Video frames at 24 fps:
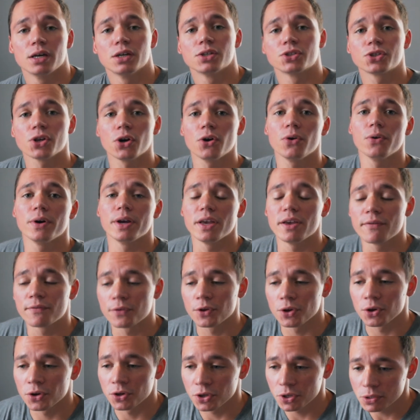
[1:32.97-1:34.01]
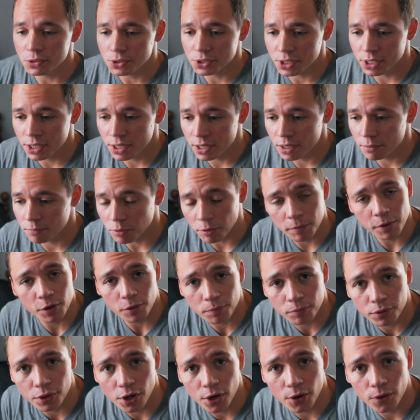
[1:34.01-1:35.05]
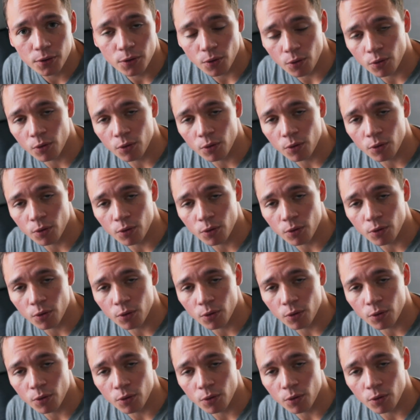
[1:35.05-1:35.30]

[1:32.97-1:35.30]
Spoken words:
So if you're using Premiere Pro